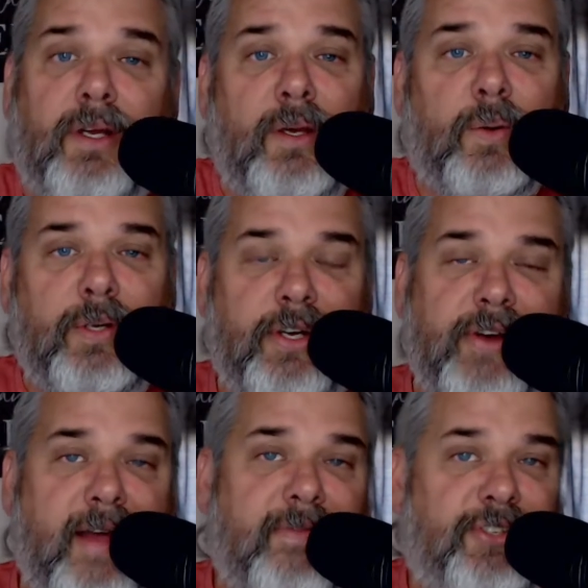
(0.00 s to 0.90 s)
When you're
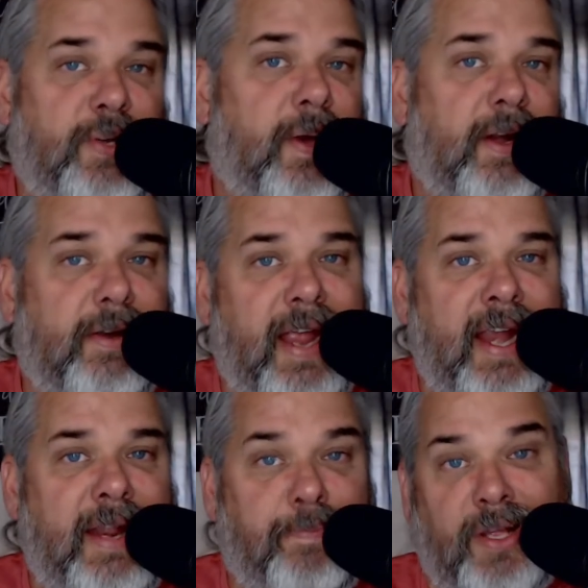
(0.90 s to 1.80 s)
driving
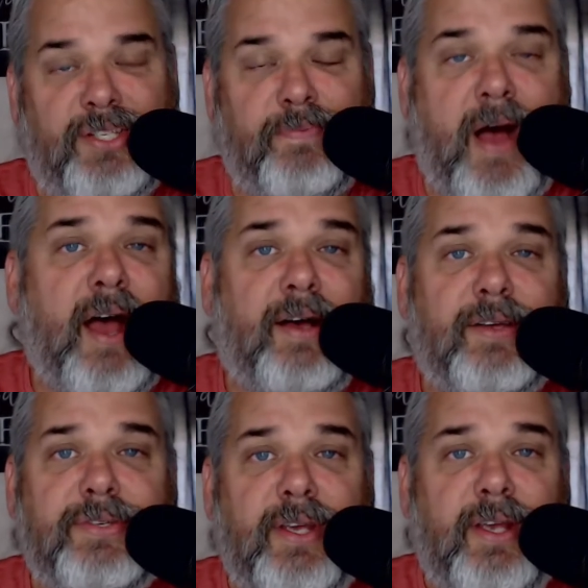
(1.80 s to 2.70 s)
280 plus
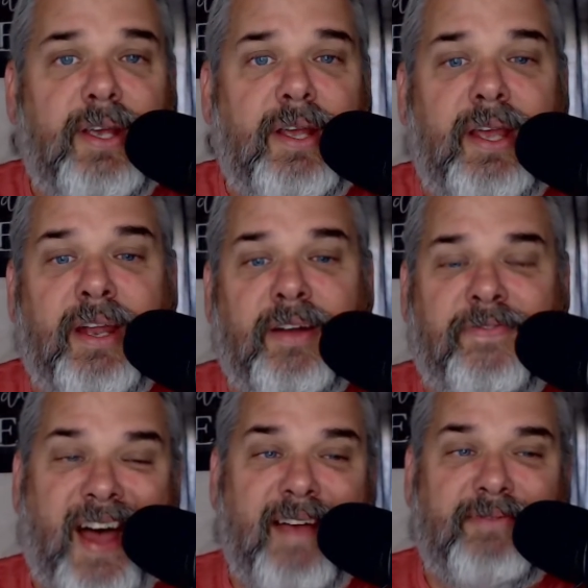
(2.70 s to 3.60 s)
miles in a
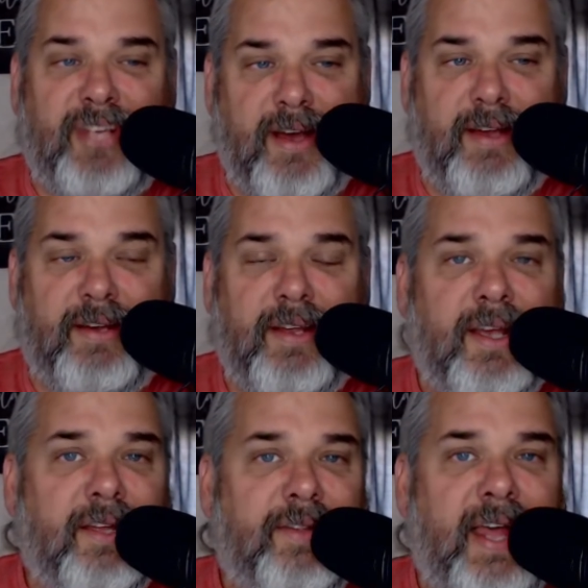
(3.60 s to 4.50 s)
5-ton
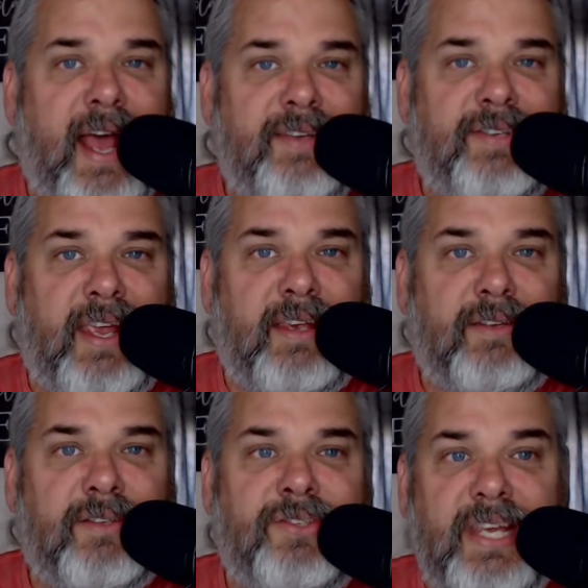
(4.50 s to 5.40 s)
that has a
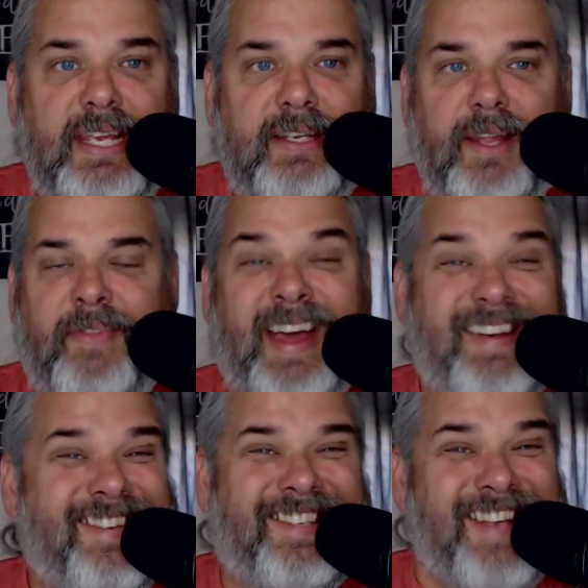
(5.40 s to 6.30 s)
seat that
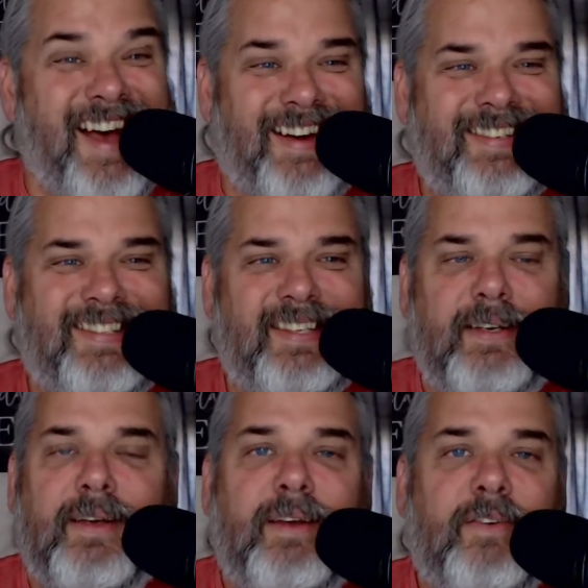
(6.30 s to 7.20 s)
sucks,
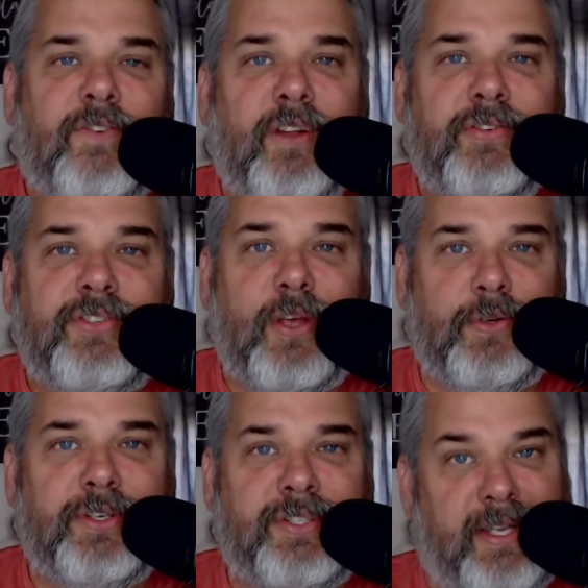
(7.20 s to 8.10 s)
full of
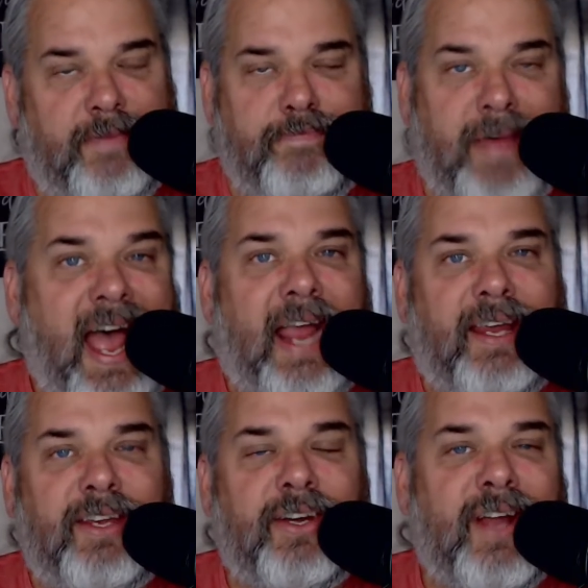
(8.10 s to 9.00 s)
soldiers in the back,
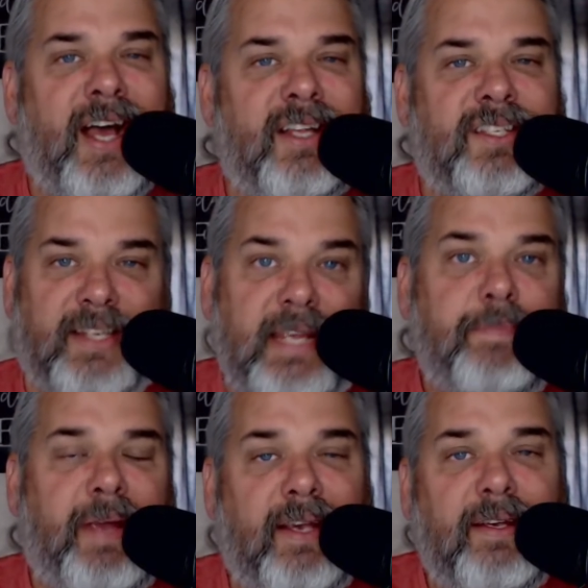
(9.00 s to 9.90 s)
and you're not
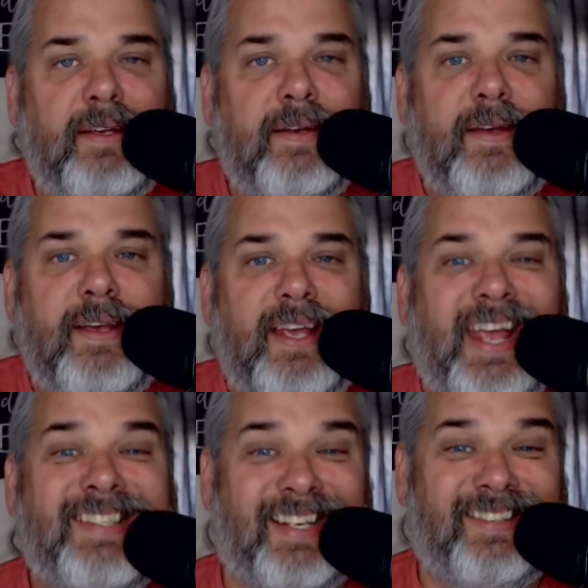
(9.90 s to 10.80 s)
sleeping,
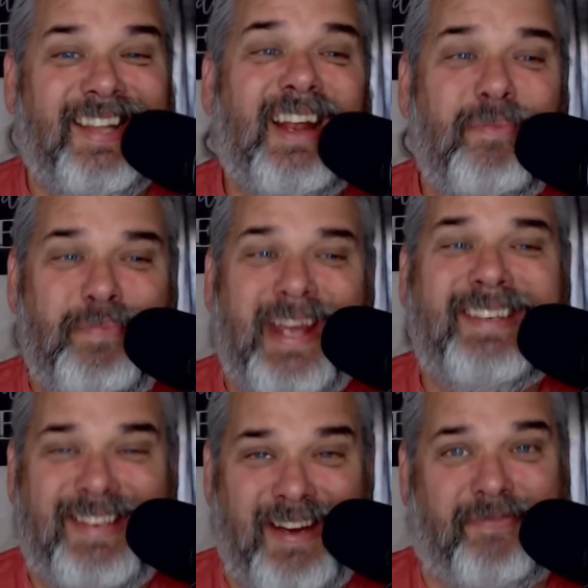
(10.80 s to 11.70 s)
it's a little
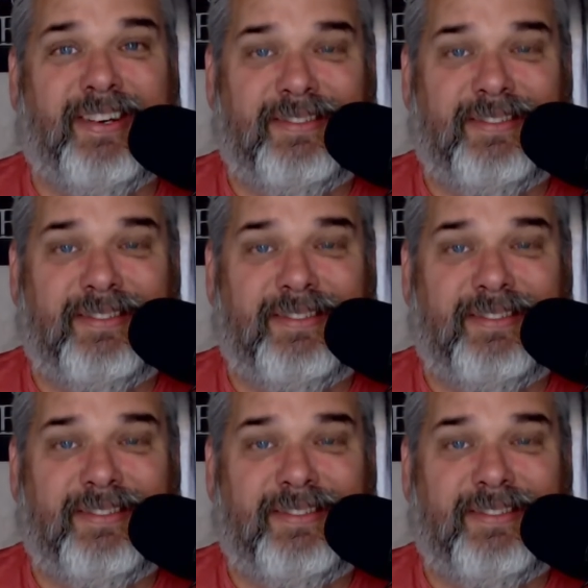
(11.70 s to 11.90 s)
bit different.